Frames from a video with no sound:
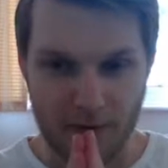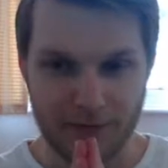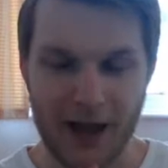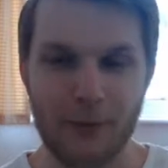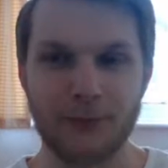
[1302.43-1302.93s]

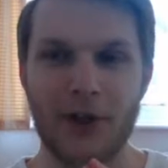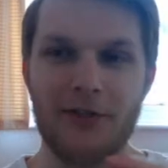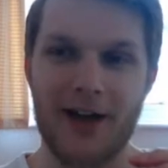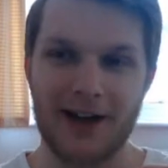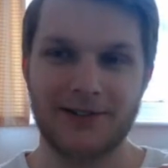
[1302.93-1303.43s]
Now,
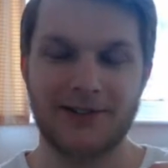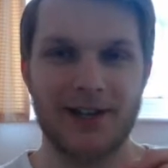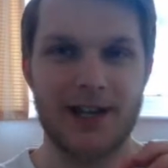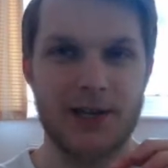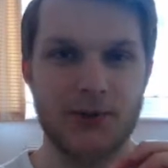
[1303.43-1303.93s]
that
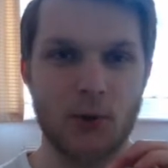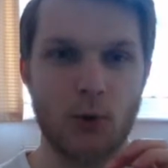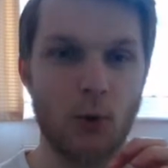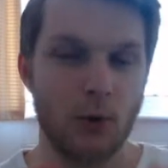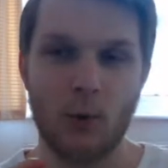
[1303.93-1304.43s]
is
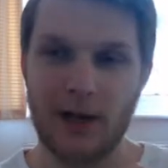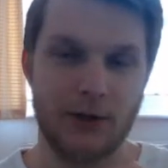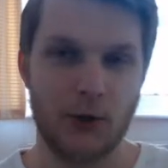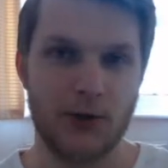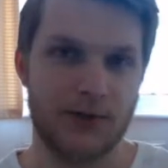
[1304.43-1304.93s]
all well
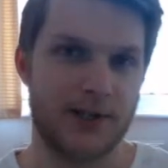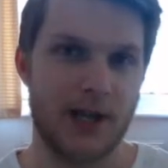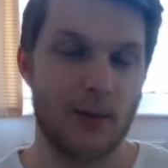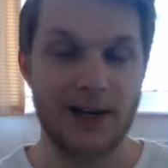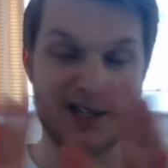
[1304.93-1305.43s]
and good to
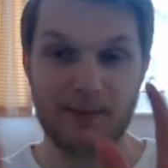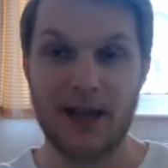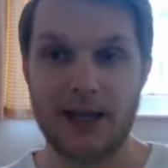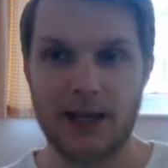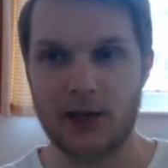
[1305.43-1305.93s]
say, well, it's
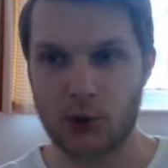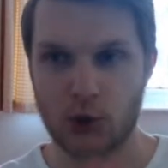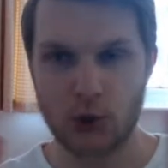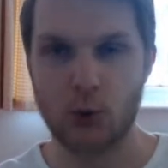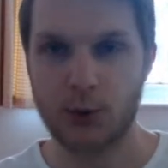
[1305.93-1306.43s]
spiky, it's
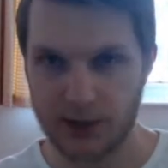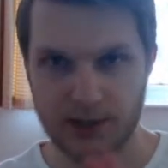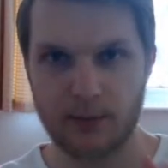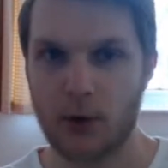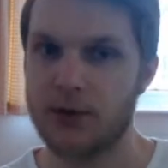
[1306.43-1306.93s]
short, it's
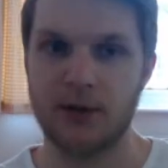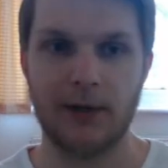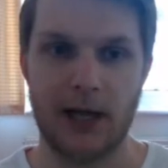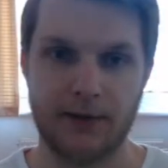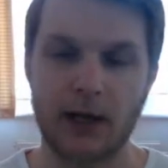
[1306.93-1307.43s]
supposed to be
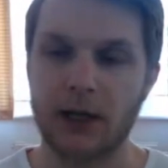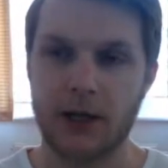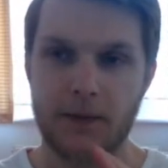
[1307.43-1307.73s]
like that.